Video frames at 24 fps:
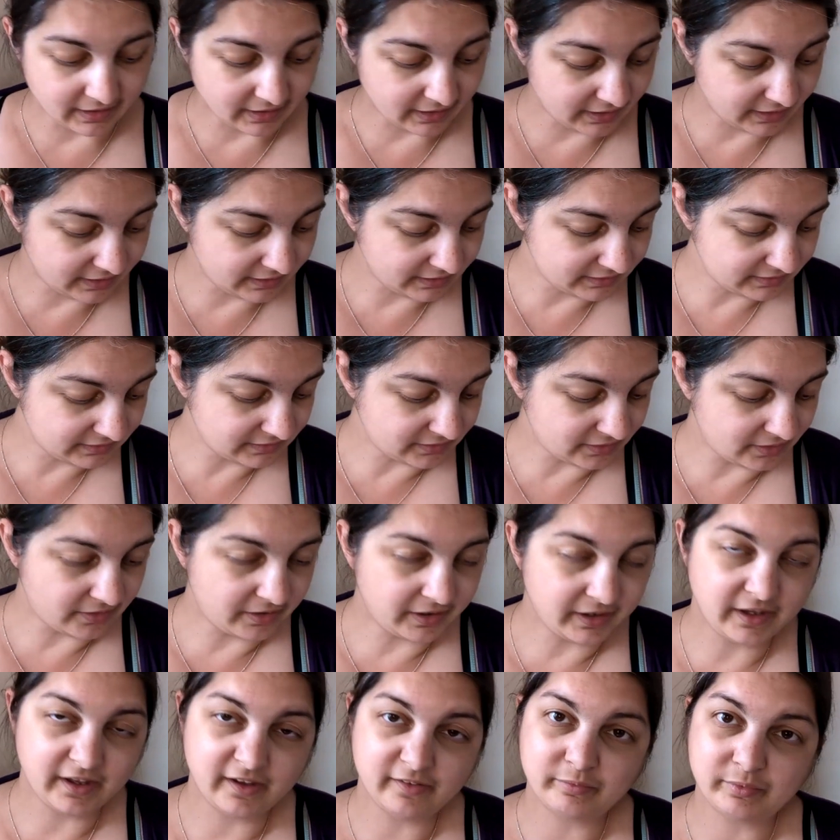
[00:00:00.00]
And
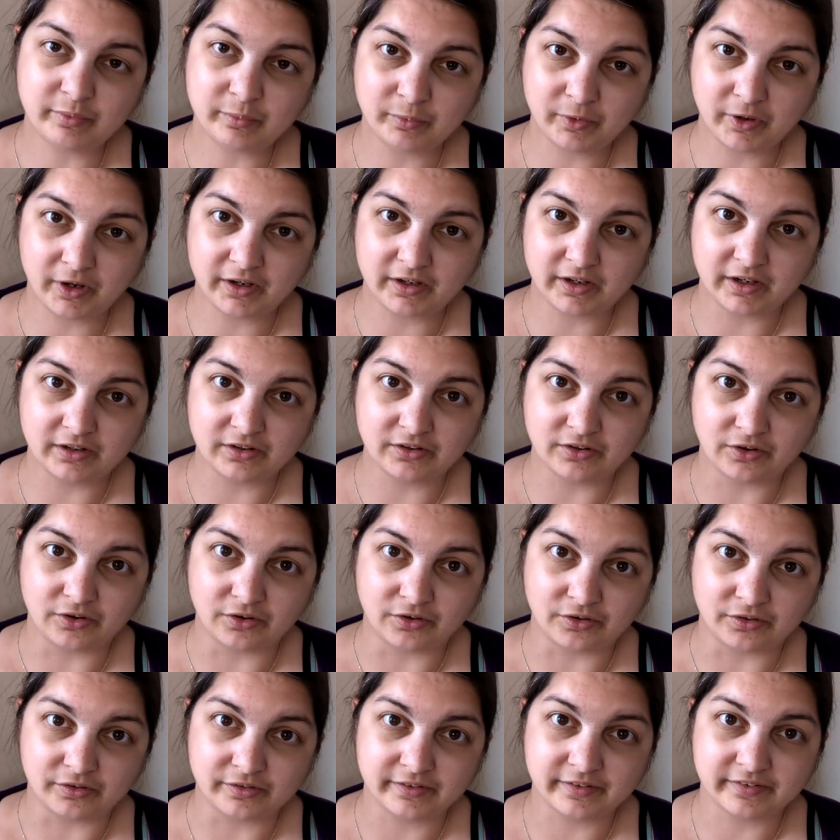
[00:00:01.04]
I have been working
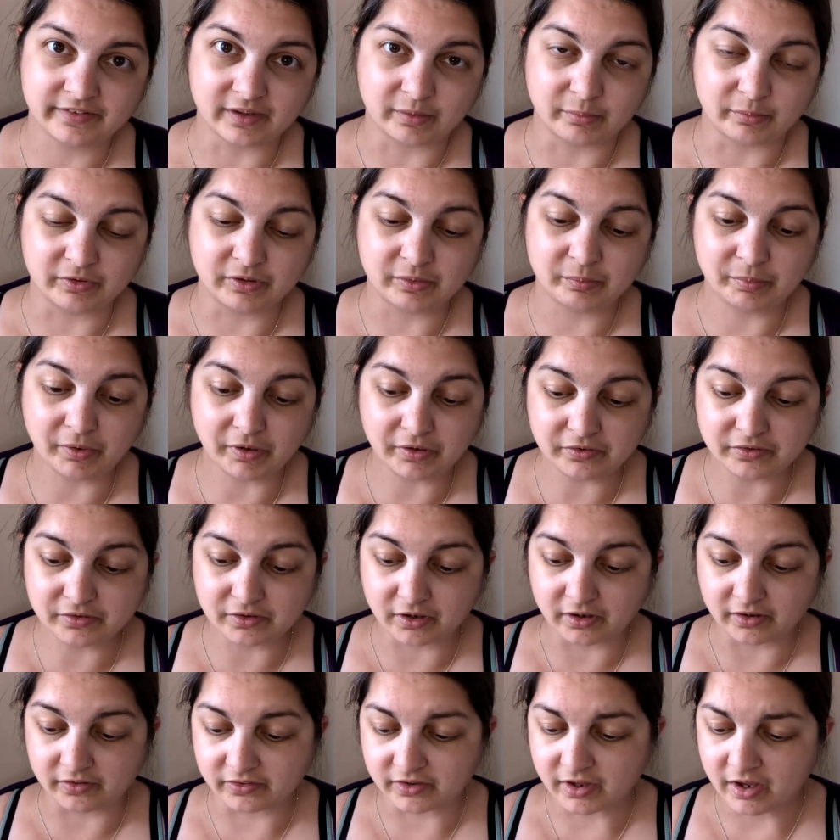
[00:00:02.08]
on some of the
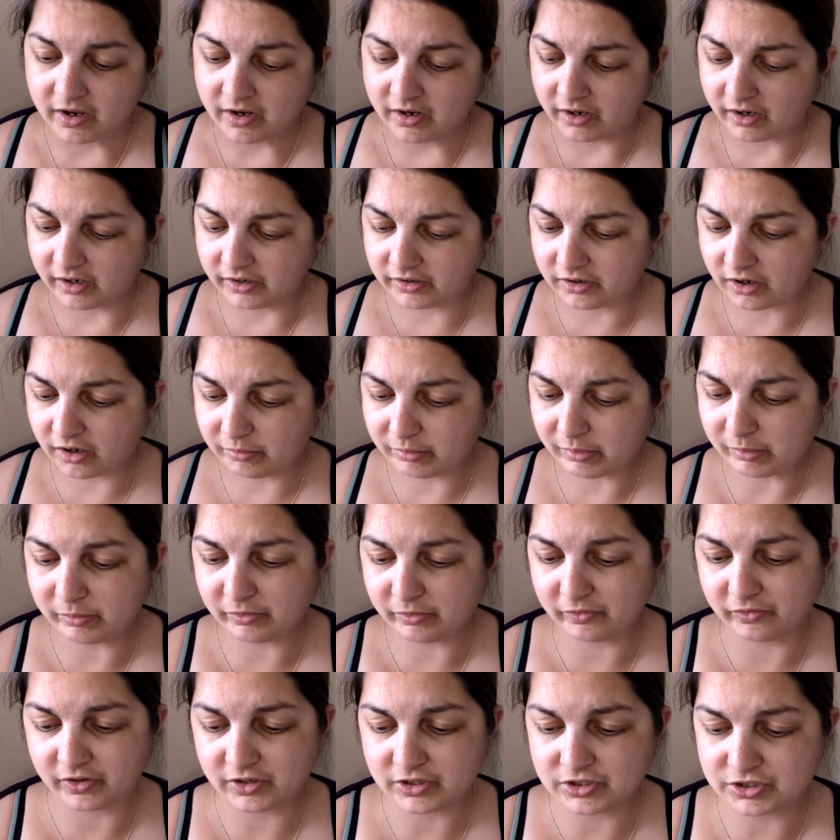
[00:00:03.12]
postcards. I can't remember
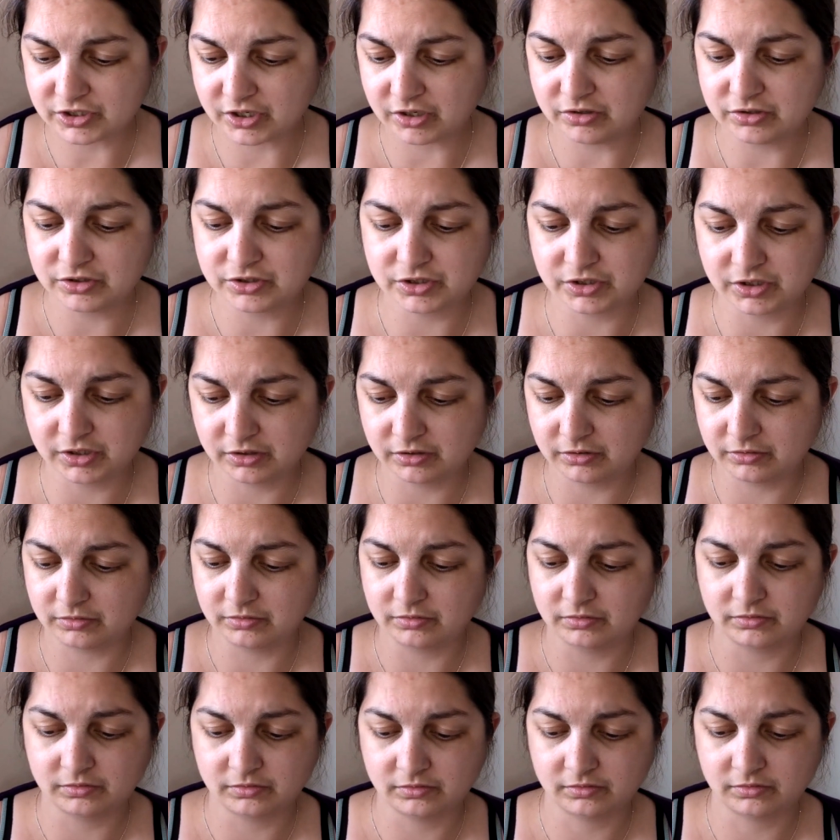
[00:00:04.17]
if I showed you
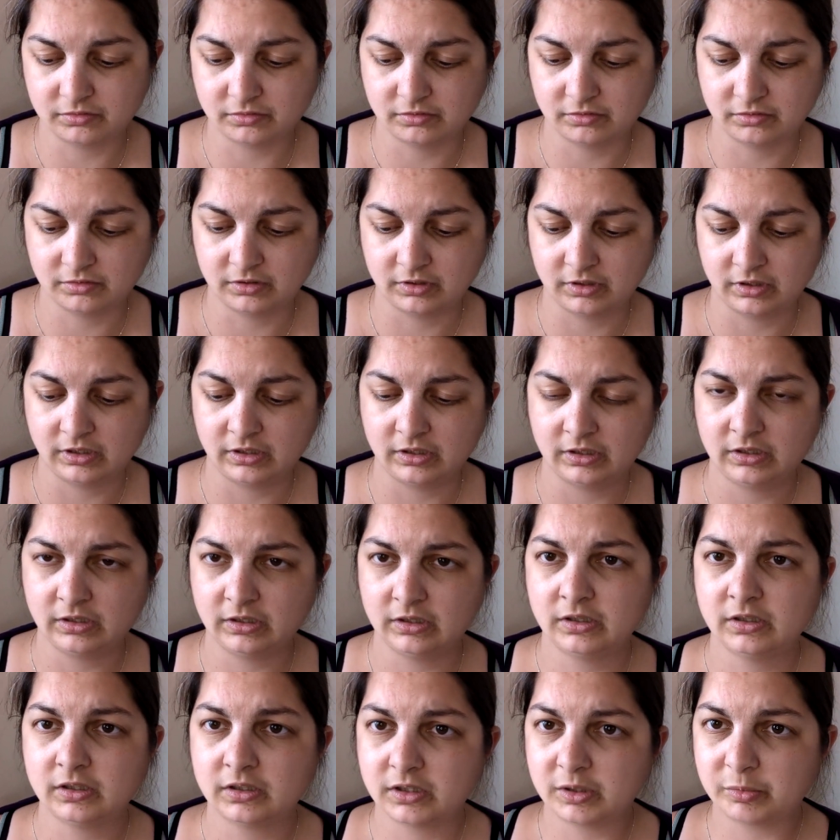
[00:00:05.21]

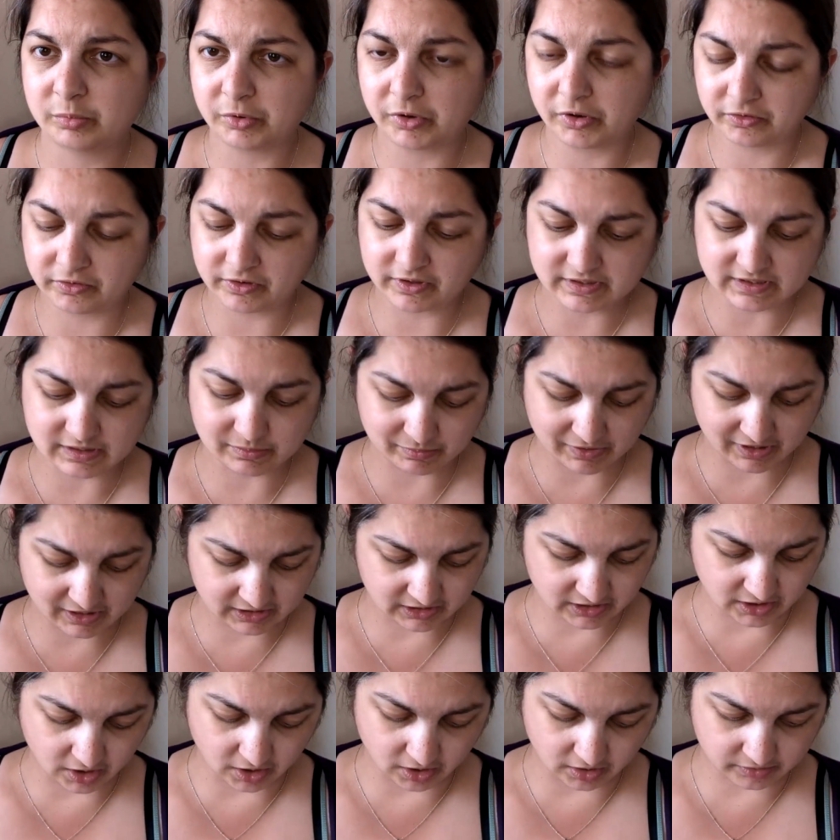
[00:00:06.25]
the progress I made
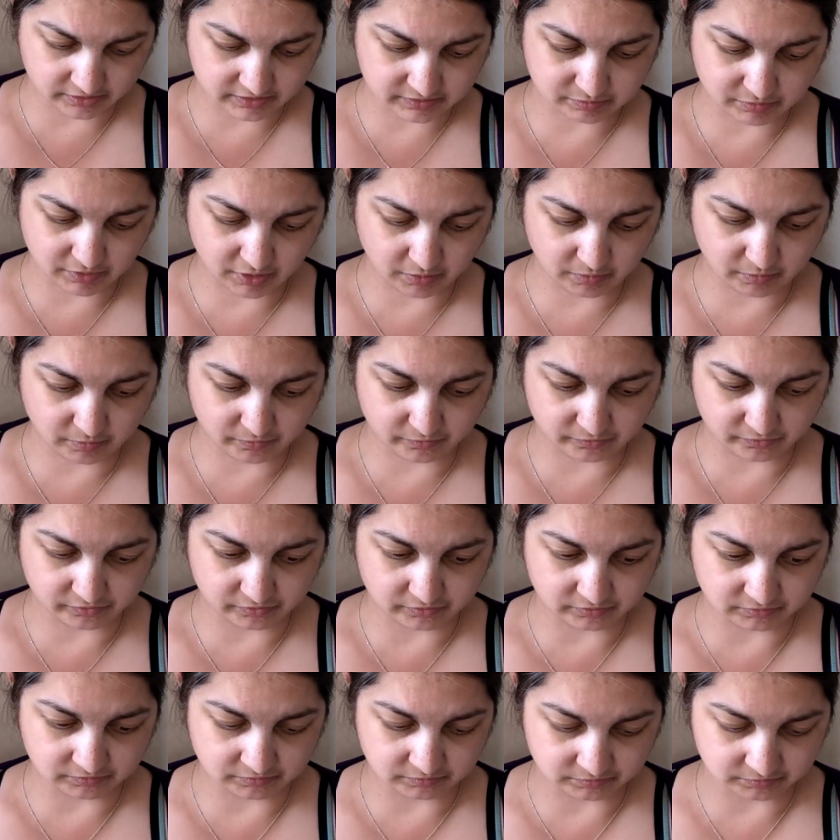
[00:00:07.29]
last month
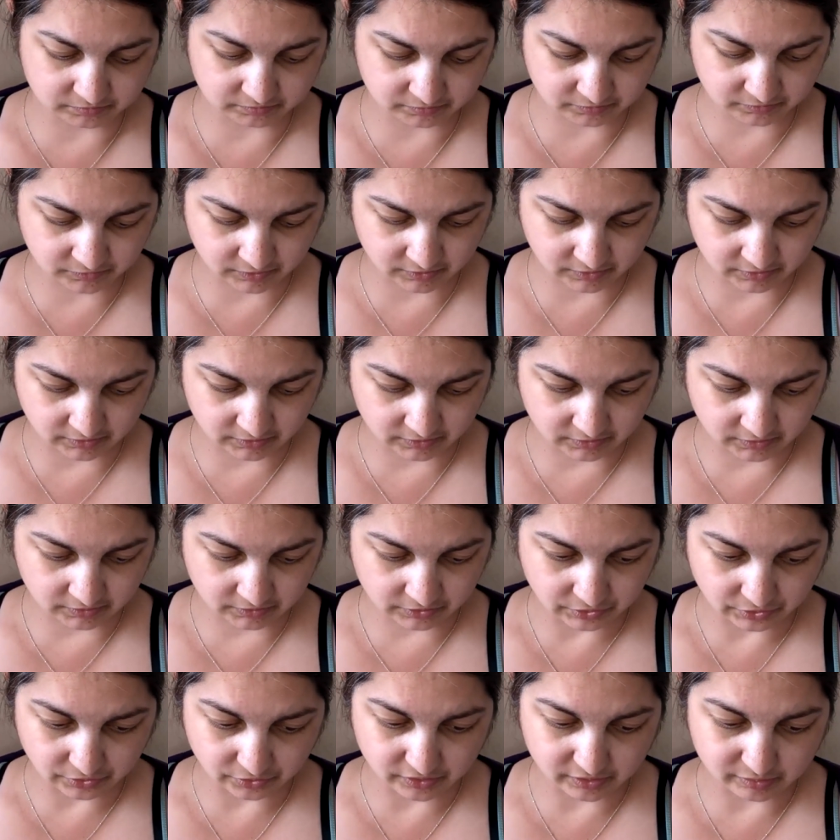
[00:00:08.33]

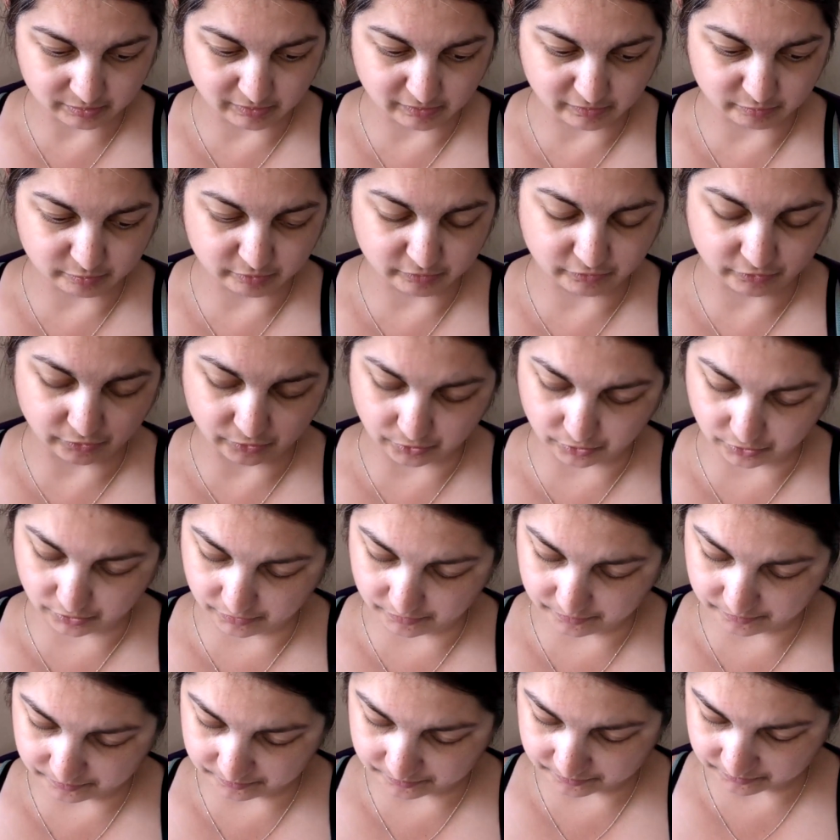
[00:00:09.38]
or the month
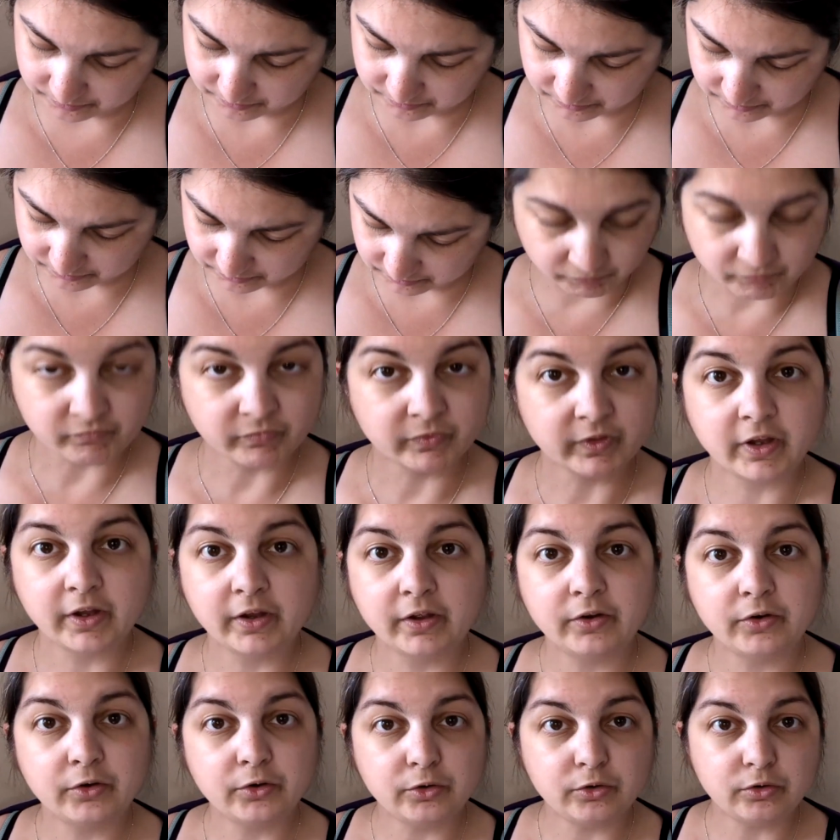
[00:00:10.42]
before.
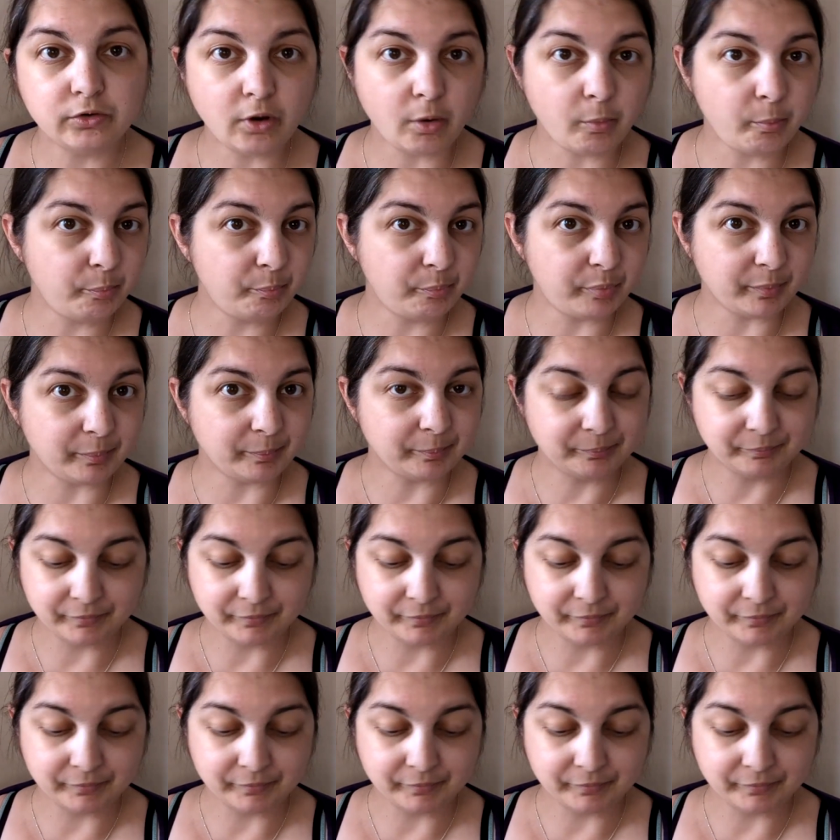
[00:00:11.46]
Nope.